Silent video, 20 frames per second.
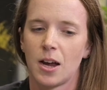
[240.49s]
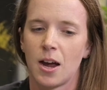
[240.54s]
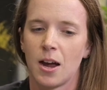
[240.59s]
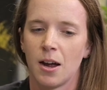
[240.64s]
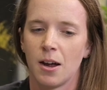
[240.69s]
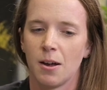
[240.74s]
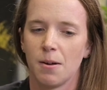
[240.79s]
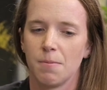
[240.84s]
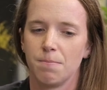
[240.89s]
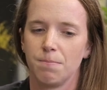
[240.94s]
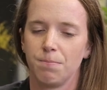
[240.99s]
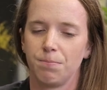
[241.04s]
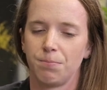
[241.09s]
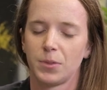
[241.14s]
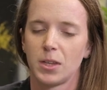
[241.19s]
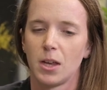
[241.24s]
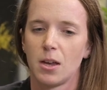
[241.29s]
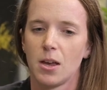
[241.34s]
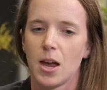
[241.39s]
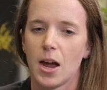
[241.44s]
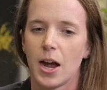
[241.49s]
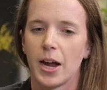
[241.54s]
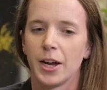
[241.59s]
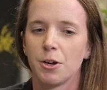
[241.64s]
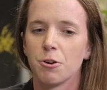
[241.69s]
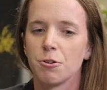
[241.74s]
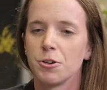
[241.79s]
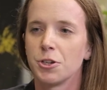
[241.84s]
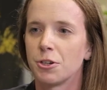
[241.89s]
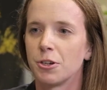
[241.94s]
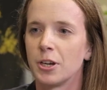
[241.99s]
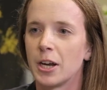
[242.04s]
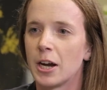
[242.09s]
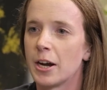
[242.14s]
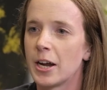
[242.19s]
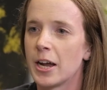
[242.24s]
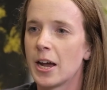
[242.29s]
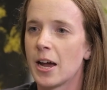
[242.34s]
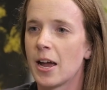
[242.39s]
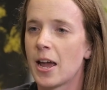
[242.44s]
I go into an
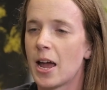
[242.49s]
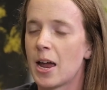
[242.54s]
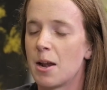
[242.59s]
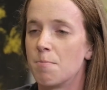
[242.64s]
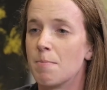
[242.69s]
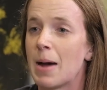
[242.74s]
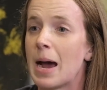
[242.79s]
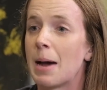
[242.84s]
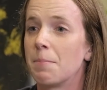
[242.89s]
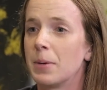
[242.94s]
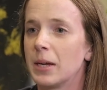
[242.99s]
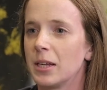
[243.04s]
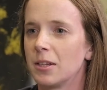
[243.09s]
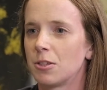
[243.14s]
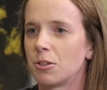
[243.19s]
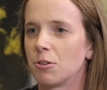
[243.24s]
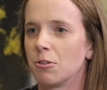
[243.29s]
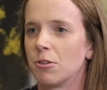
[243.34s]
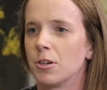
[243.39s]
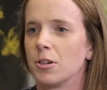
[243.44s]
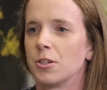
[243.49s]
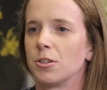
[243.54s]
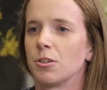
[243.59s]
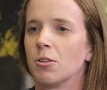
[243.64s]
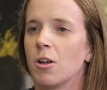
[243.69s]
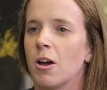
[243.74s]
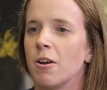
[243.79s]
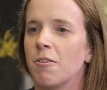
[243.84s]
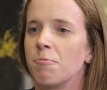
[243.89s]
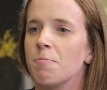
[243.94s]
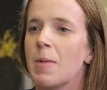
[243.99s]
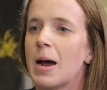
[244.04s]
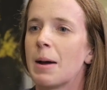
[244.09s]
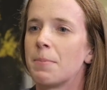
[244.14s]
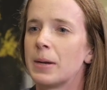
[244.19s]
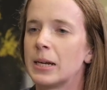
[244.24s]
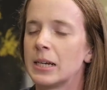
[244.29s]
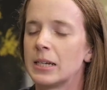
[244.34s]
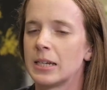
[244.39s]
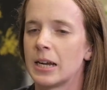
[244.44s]
area and map it. So there's a lot of
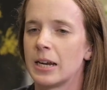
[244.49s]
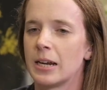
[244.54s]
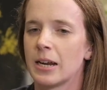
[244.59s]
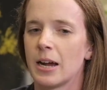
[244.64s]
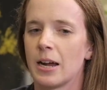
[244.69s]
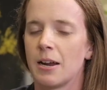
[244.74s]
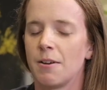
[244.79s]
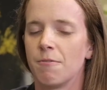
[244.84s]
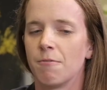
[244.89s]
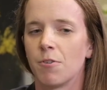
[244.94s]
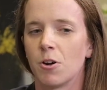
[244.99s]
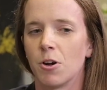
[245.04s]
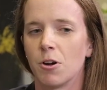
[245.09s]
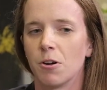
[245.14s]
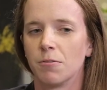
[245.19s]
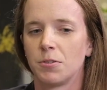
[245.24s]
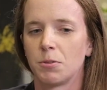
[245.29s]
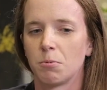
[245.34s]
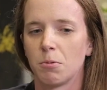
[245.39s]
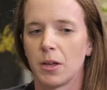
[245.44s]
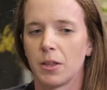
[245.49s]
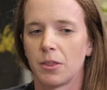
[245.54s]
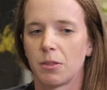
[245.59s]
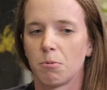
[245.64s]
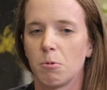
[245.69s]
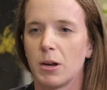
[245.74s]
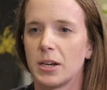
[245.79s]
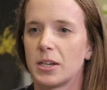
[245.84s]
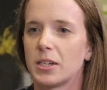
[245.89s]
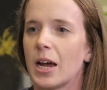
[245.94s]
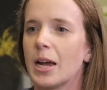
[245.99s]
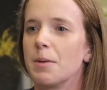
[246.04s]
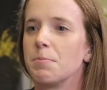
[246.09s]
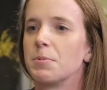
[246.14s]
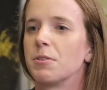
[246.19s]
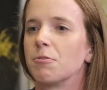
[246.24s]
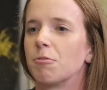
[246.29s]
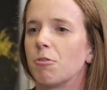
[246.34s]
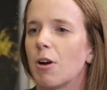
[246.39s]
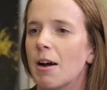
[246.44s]
mapping data involved with what
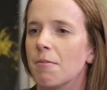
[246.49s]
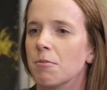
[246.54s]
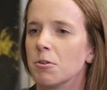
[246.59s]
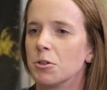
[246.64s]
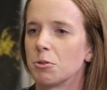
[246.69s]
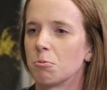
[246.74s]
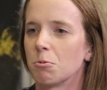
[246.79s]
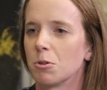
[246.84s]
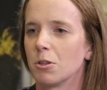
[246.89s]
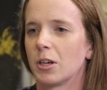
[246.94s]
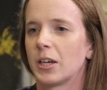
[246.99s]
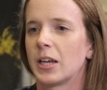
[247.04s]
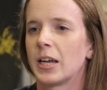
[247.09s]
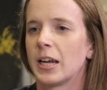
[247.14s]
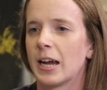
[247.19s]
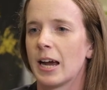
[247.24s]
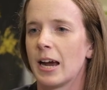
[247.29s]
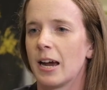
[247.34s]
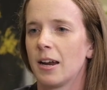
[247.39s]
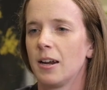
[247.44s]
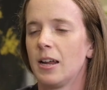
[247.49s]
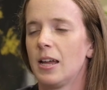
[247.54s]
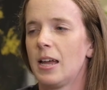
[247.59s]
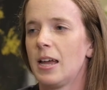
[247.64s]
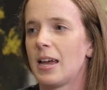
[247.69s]
types of gravels we're looking at.